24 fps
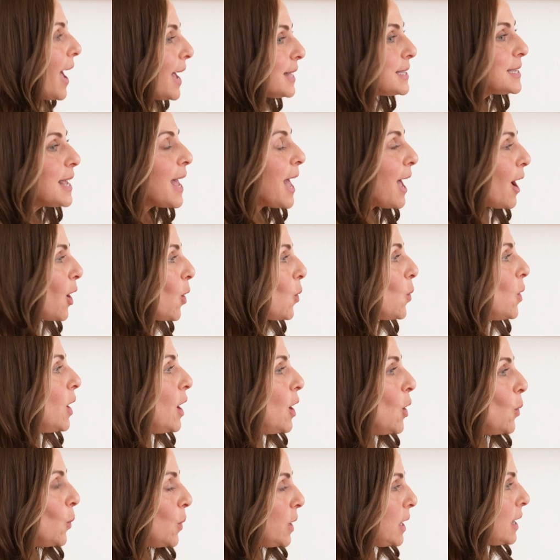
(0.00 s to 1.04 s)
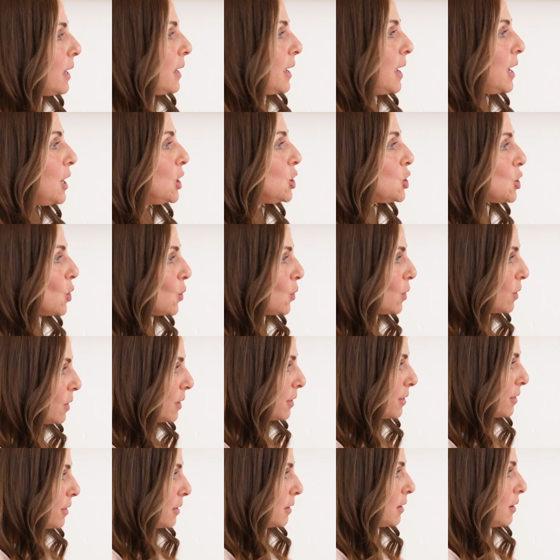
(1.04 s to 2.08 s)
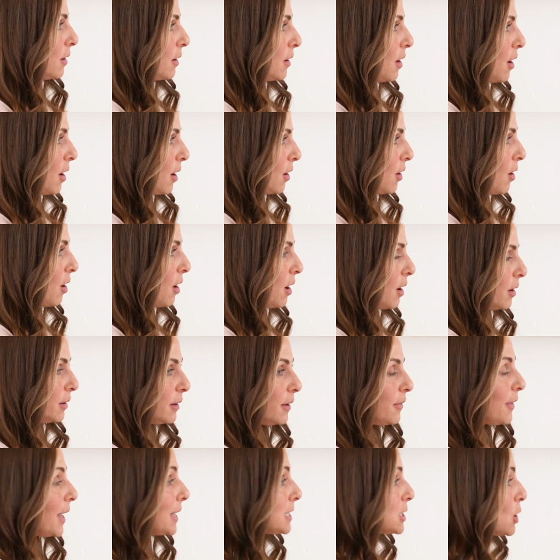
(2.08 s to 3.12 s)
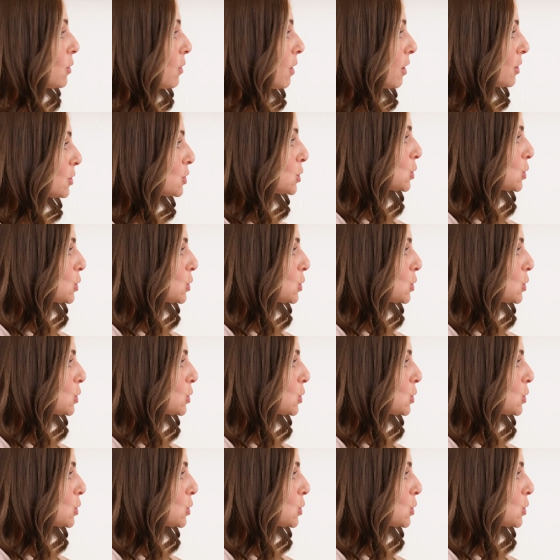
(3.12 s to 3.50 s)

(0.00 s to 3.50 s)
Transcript: That's how we engage with God. That's how our